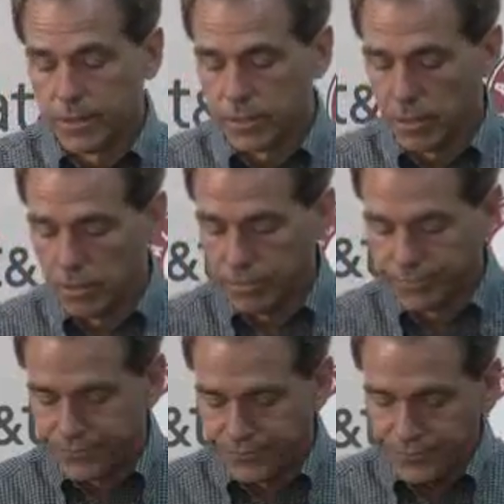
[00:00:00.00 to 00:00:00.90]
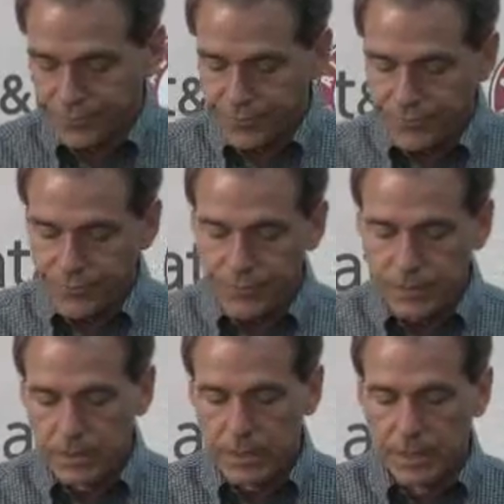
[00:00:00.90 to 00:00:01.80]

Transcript: So I